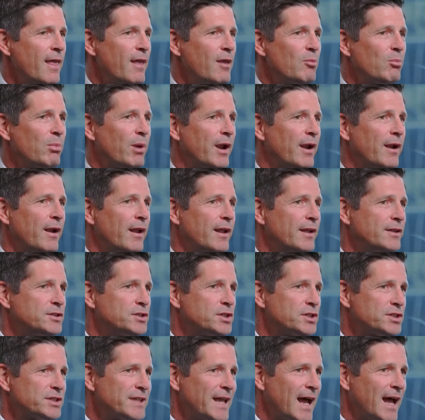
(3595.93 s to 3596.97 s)
But it's
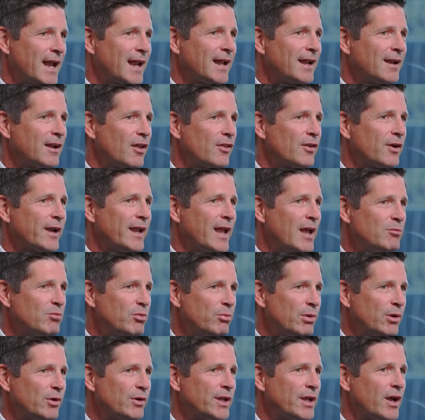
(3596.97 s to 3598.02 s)
just adding another
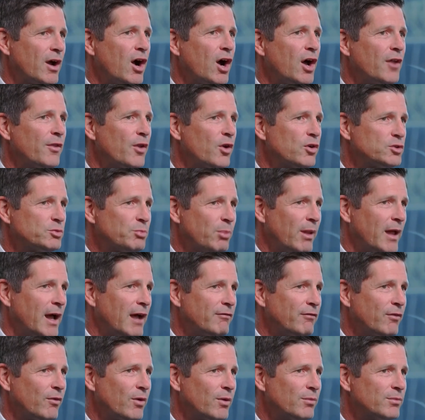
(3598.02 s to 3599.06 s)
capability on those
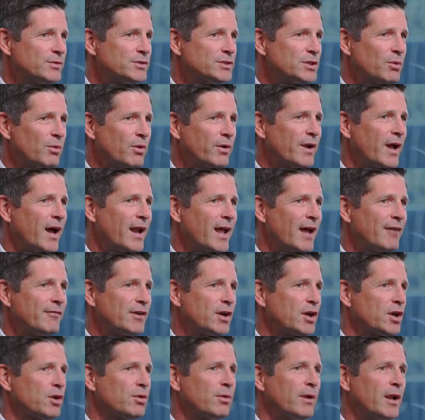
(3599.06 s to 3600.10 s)
platforms. Yeah. So we're not having
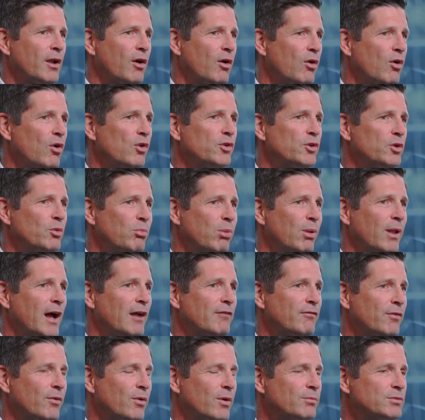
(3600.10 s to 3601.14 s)
to create a whole new
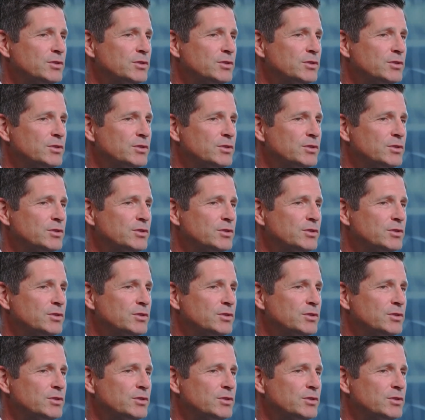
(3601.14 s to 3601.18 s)
platform.